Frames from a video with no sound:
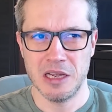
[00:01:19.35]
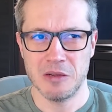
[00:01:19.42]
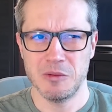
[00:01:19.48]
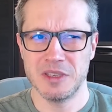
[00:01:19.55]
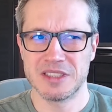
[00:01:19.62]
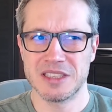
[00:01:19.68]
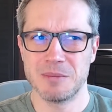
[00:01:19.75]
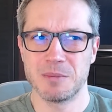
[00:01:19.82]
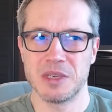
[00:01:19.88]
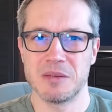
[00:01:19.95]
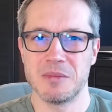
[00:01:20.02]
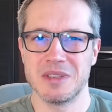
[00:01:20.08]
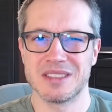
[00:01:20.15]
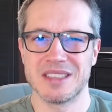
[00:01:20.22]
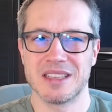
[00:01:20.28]
which simply
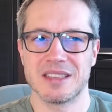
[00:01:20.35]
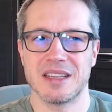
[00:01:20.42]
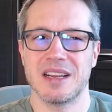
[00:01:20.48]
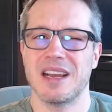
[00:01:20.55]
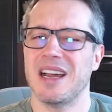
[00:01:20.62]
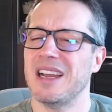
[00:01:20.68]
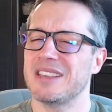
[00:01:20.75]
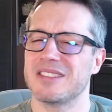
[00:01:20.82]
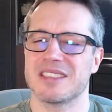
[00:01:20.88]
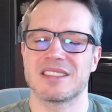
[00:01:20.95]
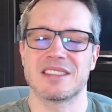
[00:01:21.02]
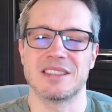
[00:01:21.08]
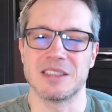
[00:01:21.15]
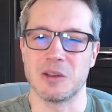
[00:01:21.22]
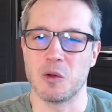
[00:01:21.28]
means that I
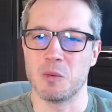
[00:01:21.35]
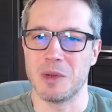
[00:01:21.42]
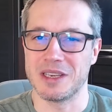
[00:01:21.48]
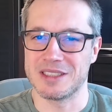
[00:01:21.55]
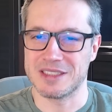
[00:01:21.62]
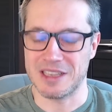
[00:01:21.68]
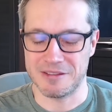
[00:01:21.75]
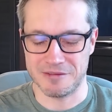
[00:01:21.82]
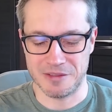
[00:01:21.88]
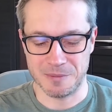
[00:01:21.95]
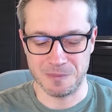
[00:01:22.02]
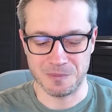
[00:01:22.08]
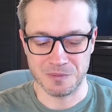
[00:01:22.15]
just know my stuff.